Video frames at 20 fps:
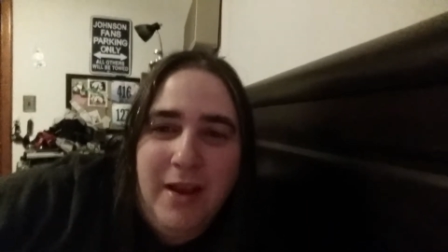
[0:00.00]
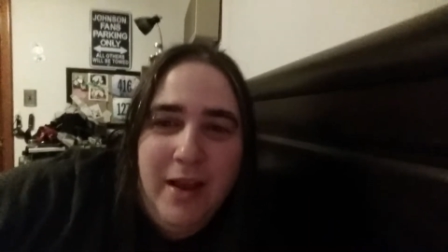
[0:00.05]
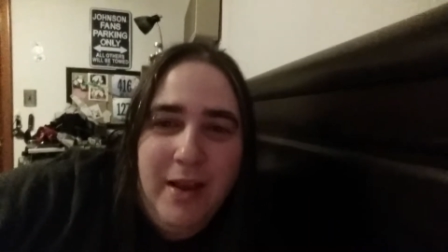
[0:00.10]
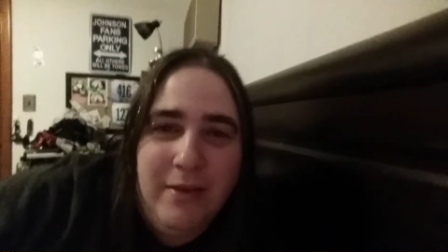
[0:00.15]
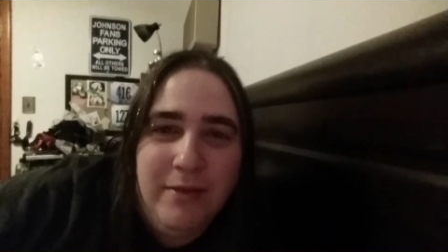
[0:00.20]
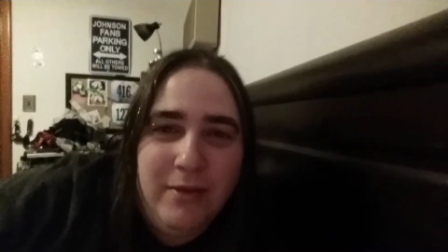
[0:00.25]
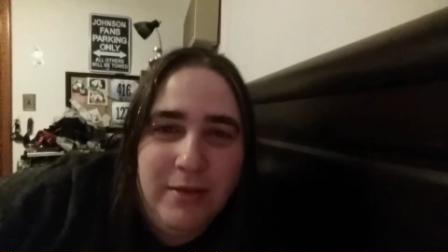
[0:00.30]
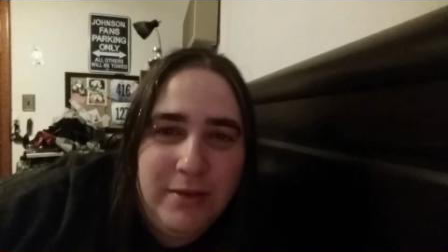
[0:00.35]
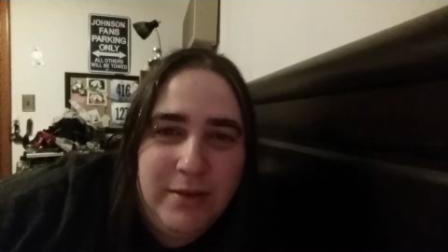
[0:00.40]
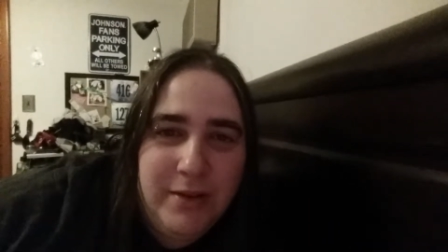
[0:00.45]

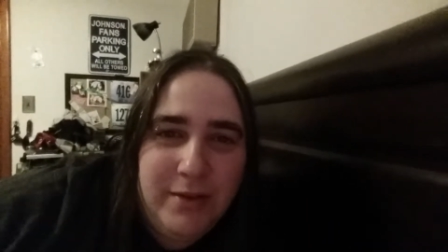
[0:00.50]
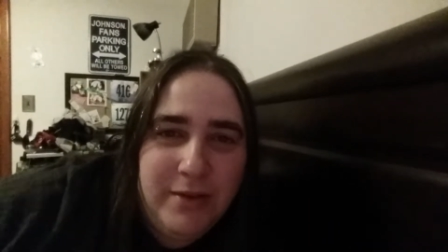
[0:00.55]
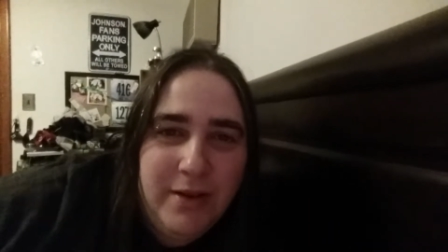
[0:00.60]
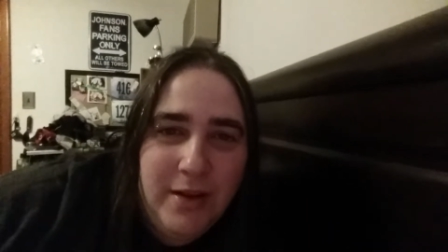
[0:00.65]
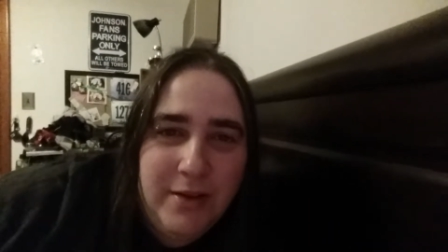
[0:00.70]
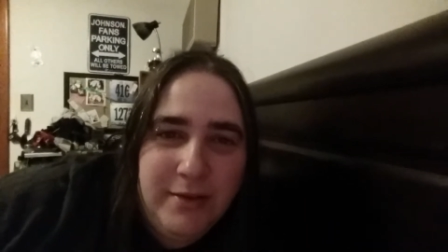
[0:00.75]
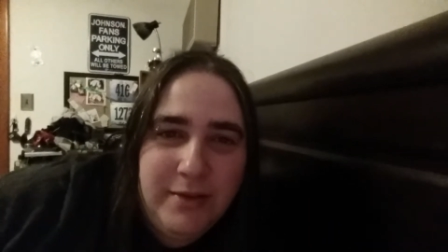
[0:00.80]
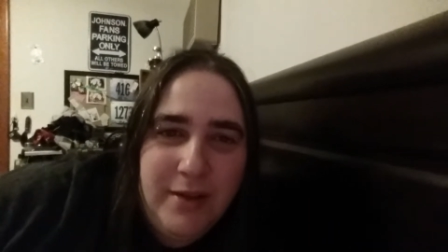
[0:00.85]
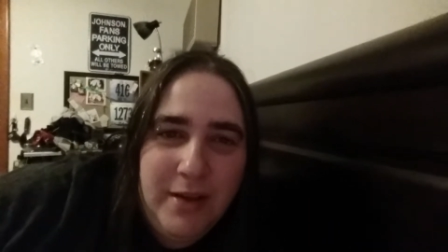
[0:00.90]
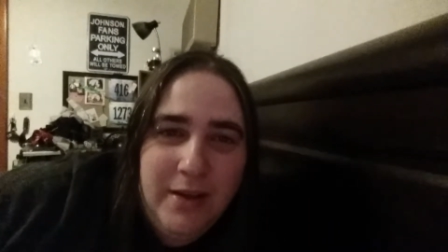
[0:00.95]
I look
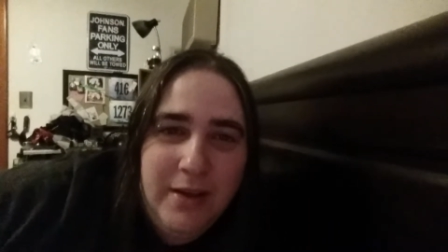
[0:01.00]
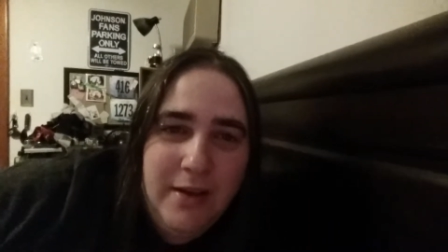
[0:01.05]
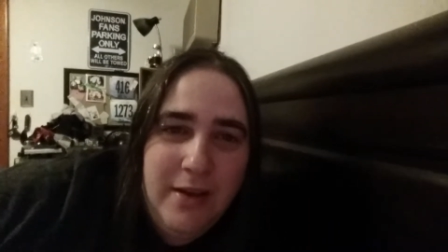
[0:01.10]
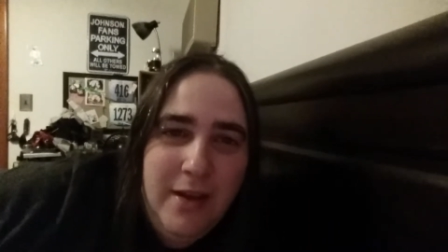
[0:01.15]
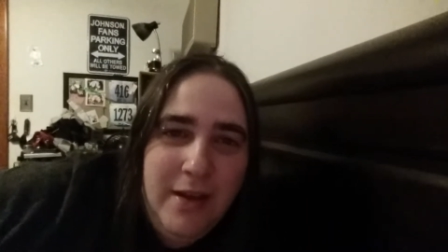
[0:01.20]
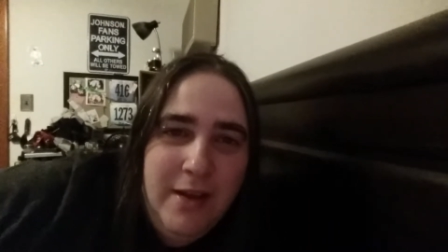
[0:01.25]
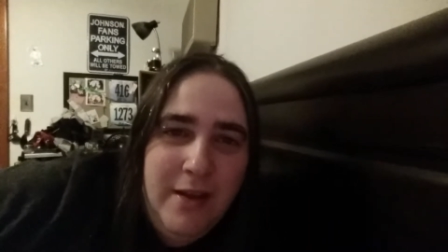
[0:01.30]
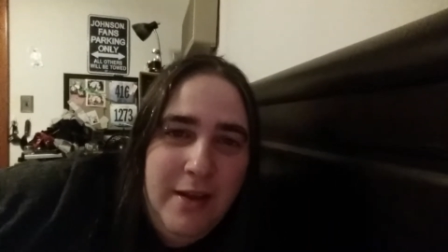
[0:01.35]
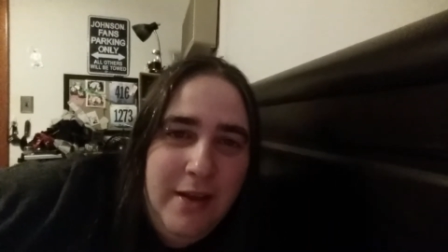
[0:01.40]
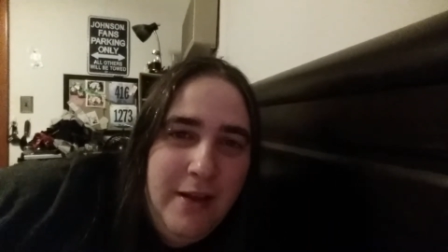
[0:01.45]
disgusting.
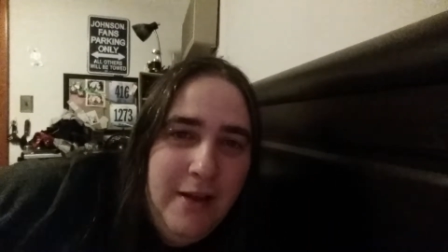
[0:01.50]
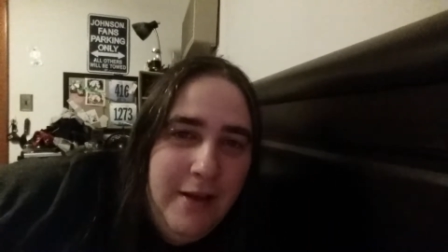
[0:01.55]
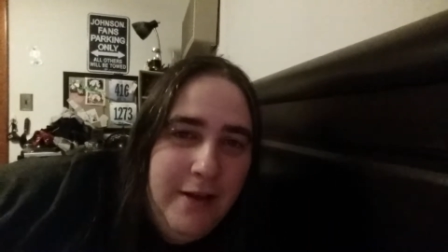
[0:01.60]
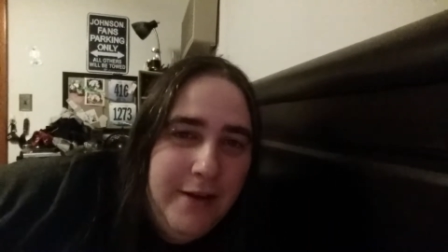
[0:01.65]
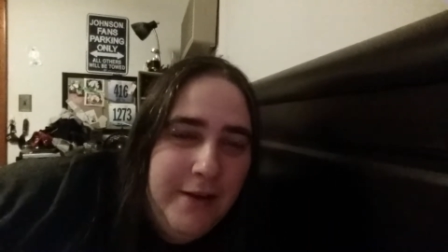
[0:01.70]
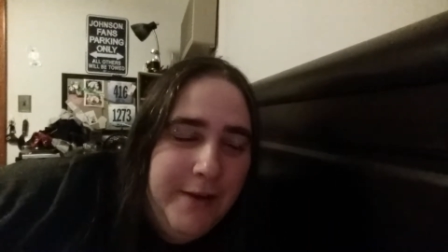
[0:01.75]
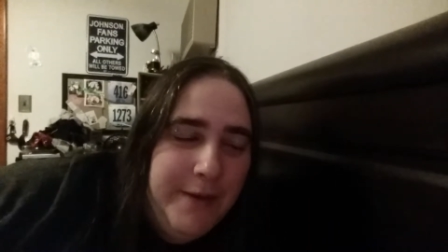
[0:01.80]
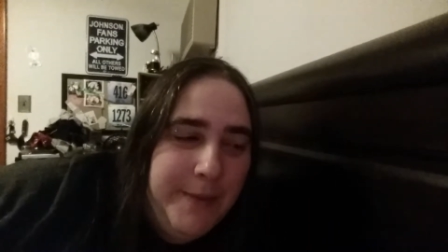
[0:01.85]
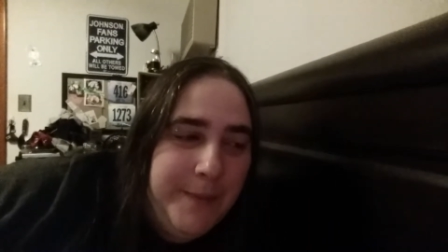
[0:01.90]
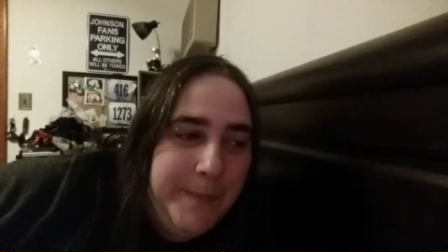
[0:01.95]

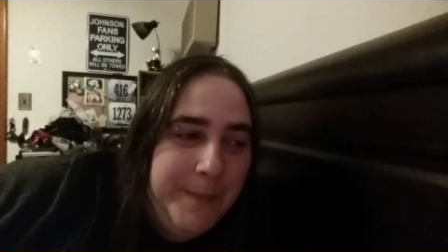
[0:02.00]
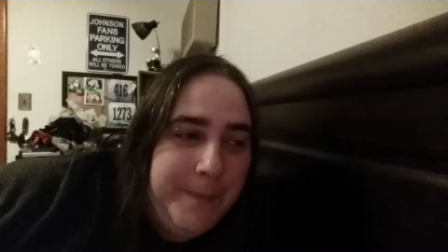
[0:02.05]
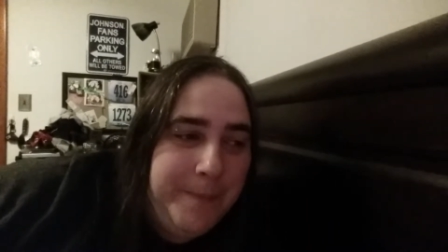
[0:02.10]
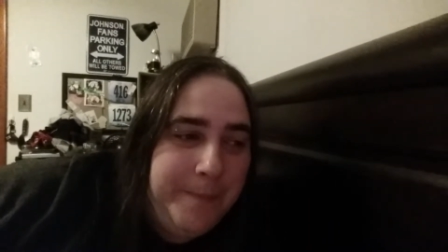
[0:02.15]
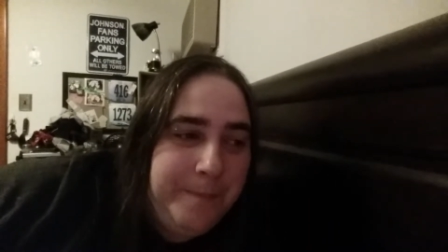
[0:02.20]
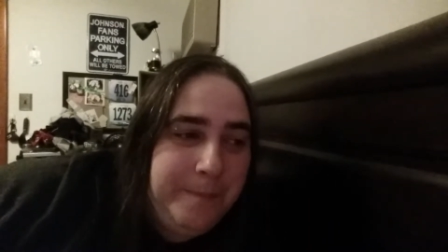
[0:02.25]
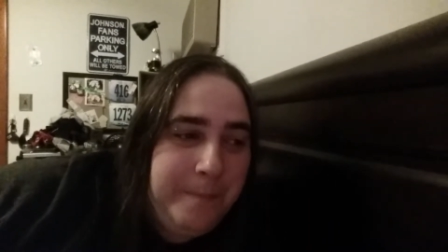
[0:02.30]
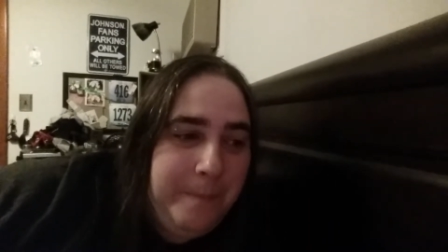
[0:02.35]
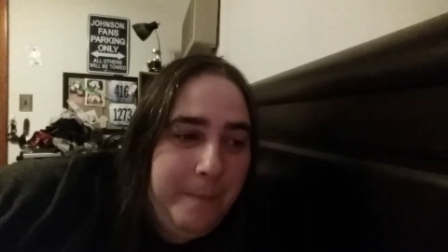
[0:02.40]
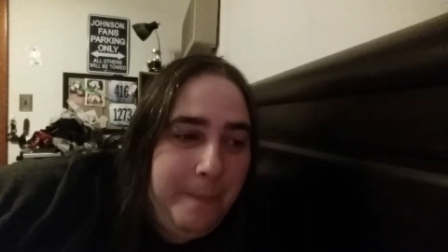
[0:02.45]

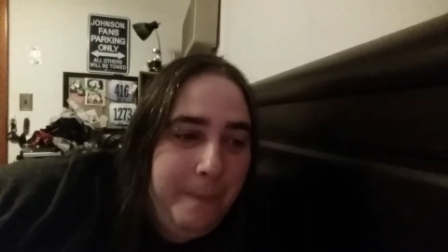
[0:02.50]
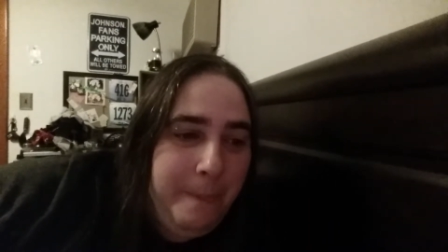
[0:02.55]
Um